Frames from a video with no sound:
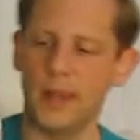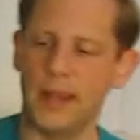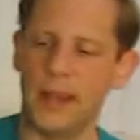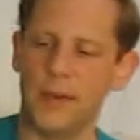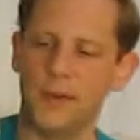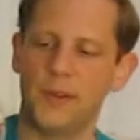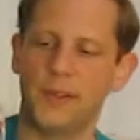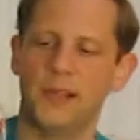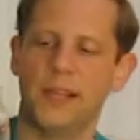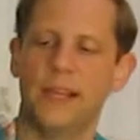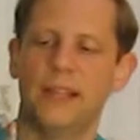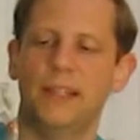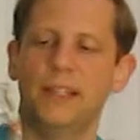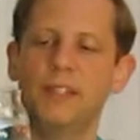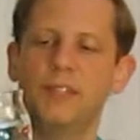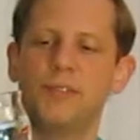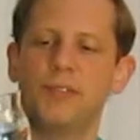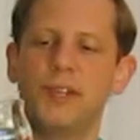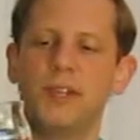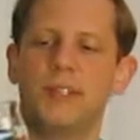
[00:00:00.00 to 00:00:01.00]
I would
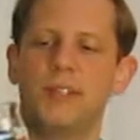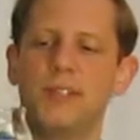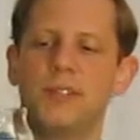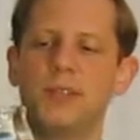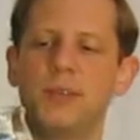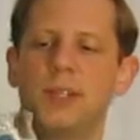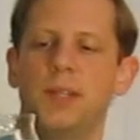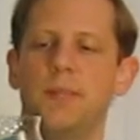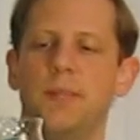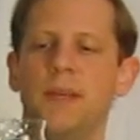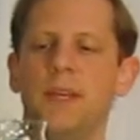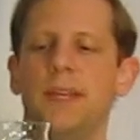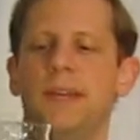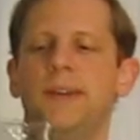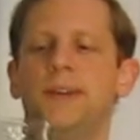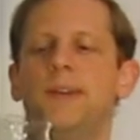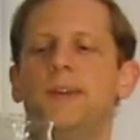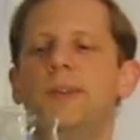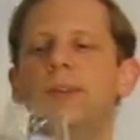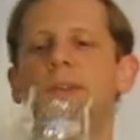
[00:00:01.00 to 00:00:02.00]
gladly drink this with a
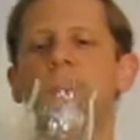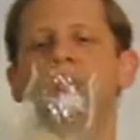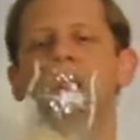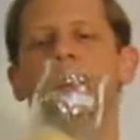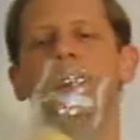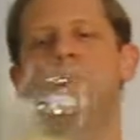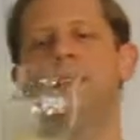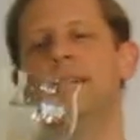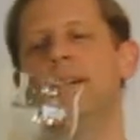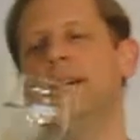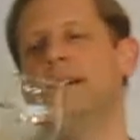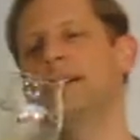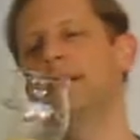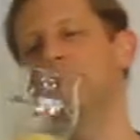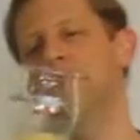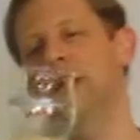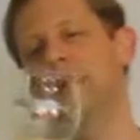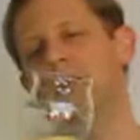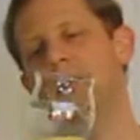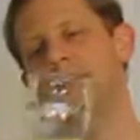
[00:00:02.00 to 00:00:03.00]
meal,
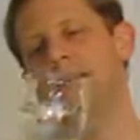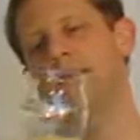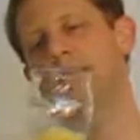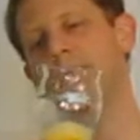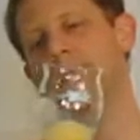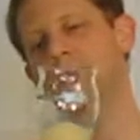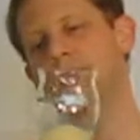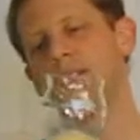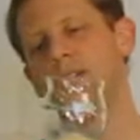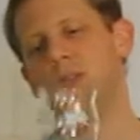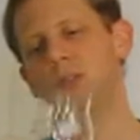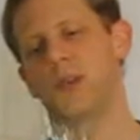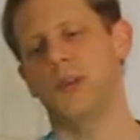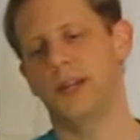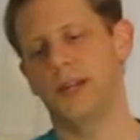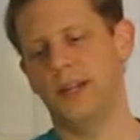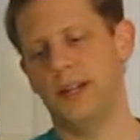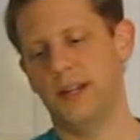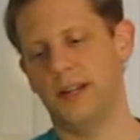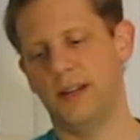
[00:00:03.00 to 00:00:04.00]
pick it up, enjoy
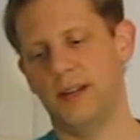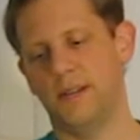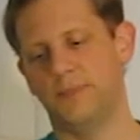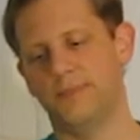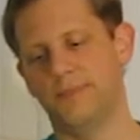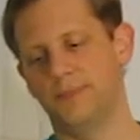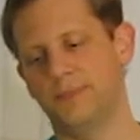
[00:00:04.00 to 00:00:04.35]
it at a